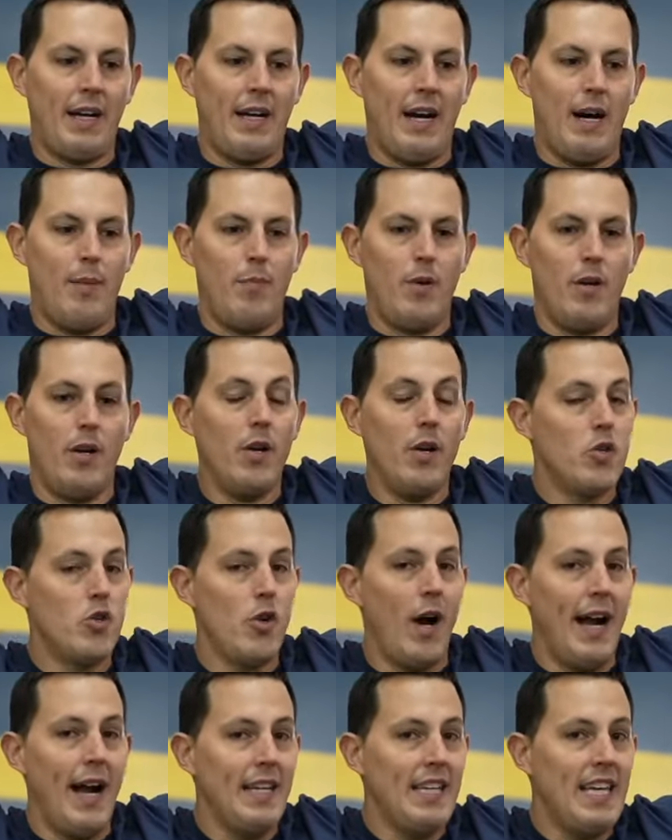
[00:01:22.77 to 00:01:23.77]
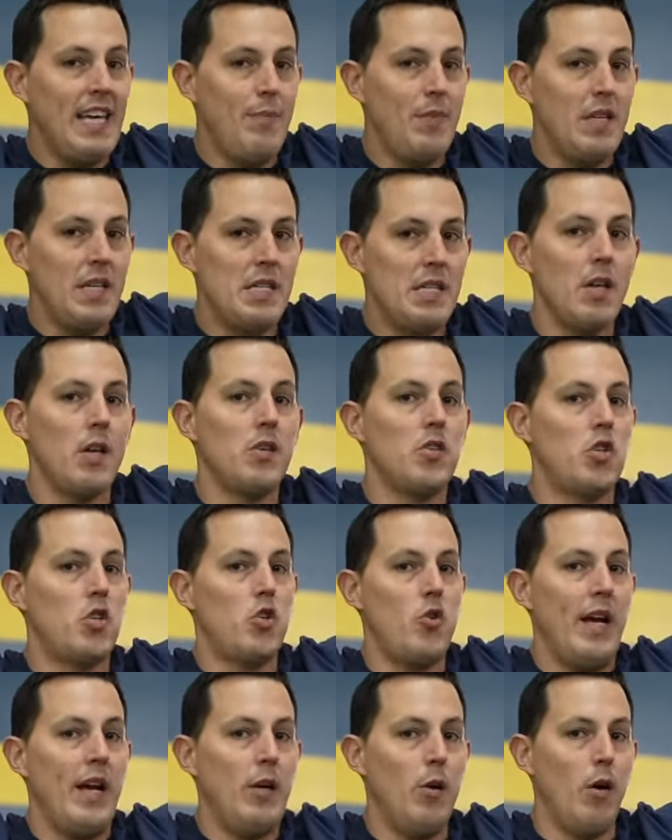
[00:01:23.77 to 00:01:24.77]
up. Try to keep this
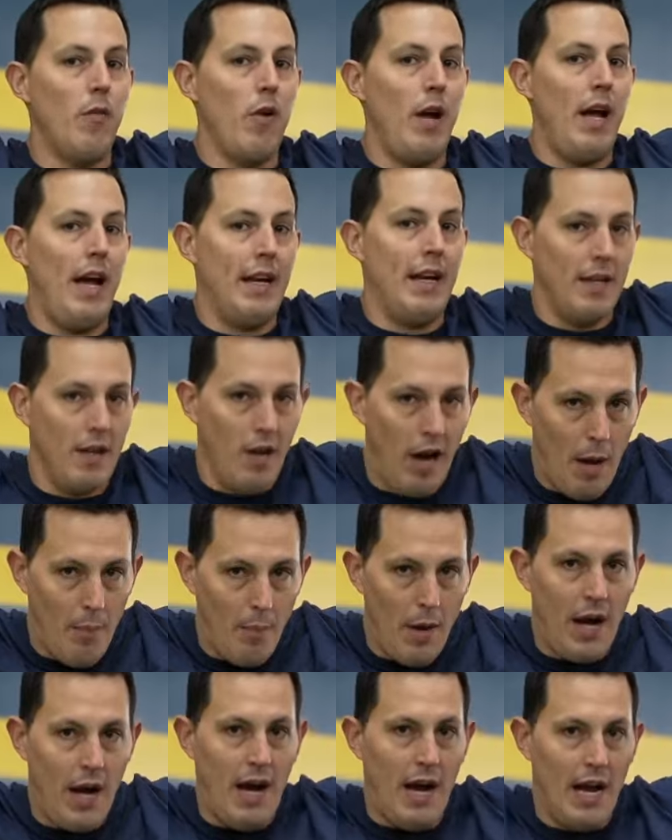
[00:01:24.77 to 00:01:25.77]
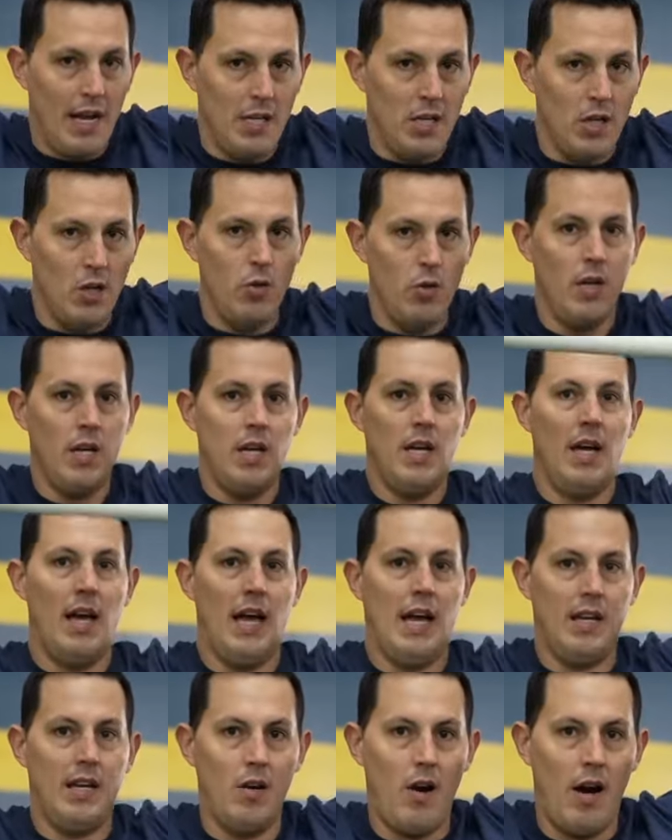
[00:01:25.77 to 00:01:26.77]
straight overhead, not behind you
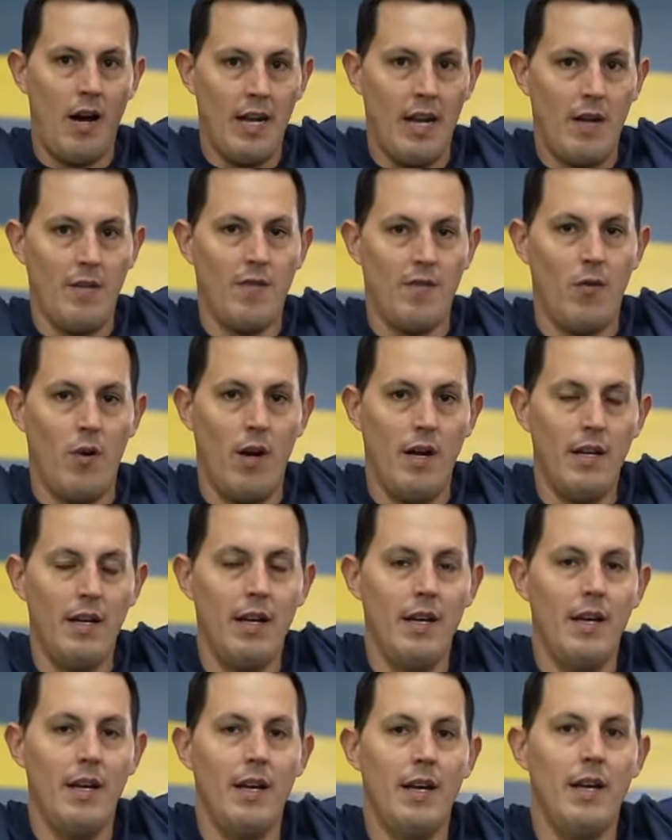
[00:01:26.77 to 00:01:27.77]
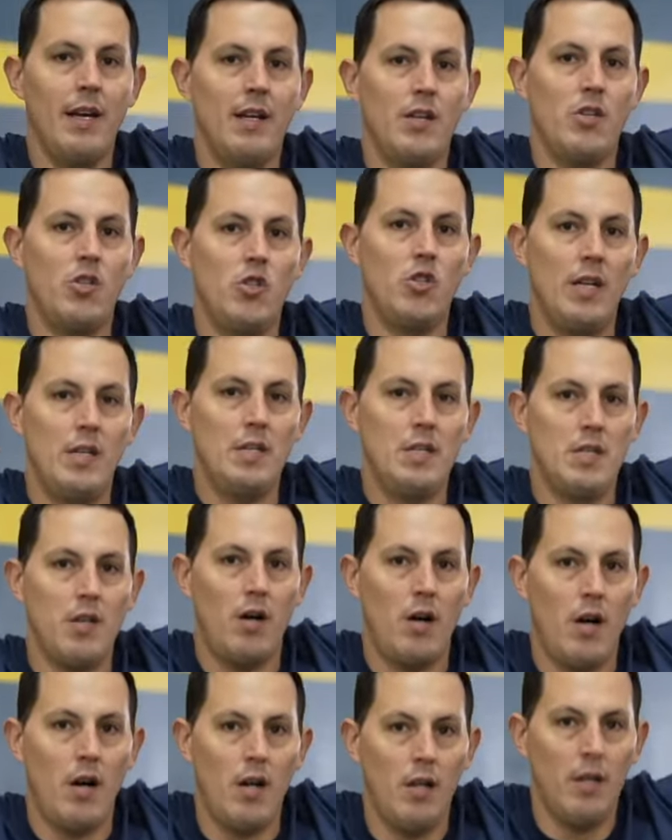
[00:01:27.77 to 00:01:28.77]
and not in front. Shins
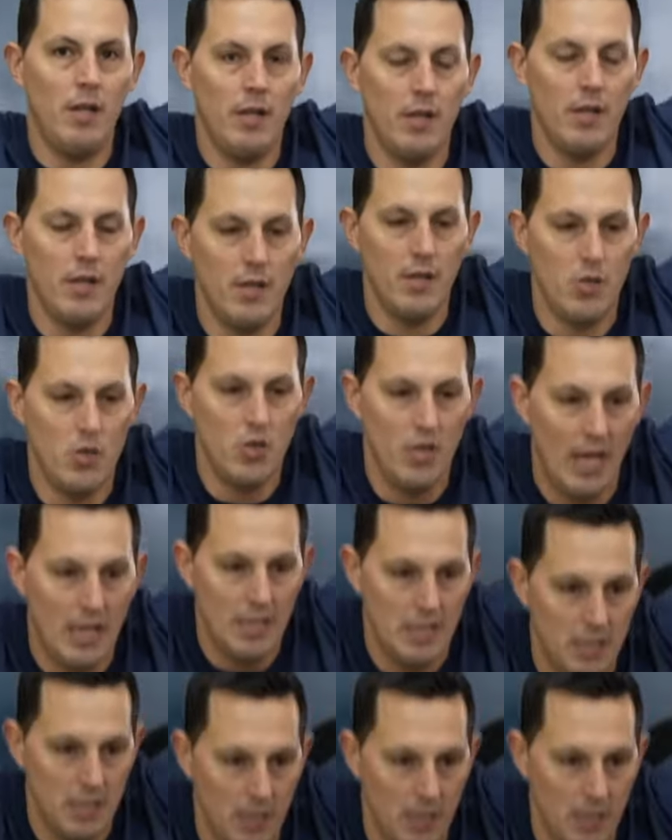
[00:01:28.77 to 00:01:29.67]
tall, chest